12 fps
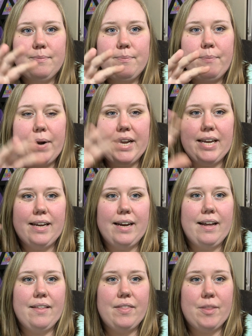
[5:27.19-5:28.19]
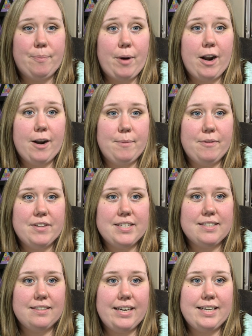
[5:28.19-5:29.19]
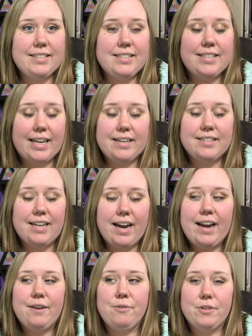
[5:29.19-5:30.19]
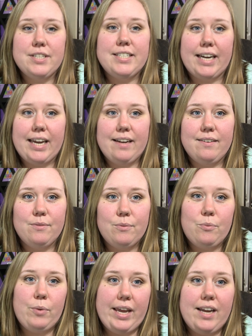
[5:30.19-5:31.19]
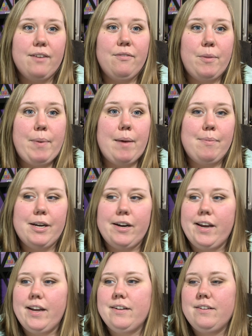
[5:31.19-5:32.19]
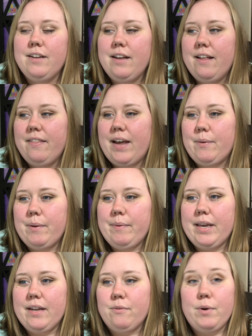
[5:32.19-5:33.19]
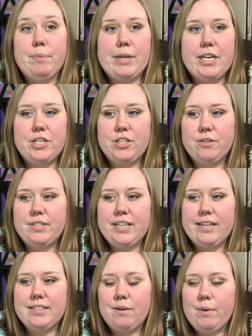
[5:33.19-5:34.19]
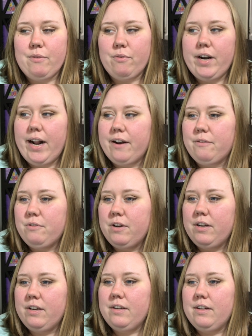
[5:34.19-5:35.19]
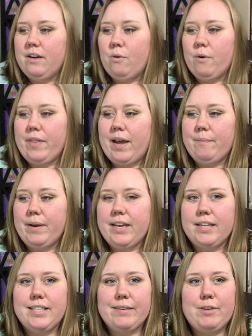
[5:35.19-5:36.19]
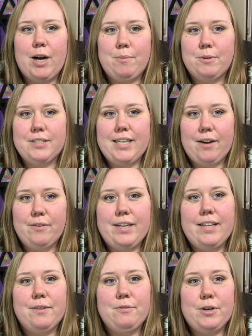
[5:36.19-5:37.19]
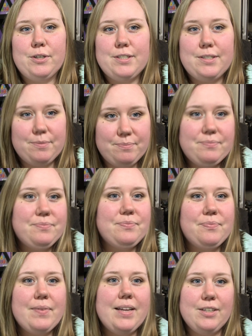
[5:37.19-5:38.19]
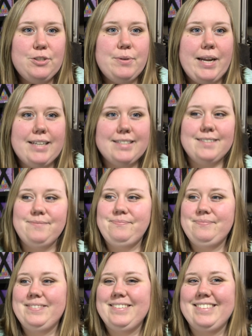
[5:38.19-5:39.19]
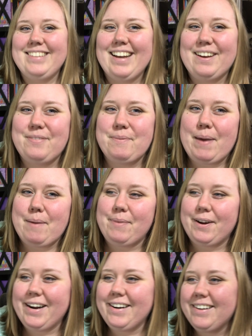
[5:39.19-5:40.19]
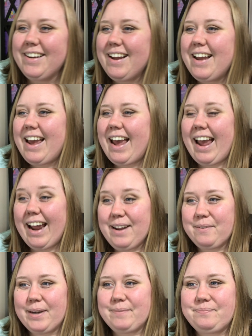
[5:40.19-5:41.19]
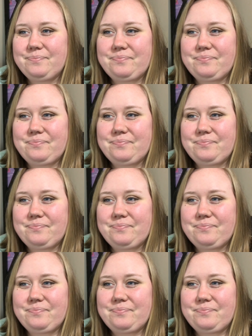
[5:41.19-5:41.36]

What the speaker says: money at the bottom of this list set aside for the second week of the pay period. That way we can replenish those things that we've run out of, or that my kids have gobbled down in the first 2 days of the pay period. Anyway,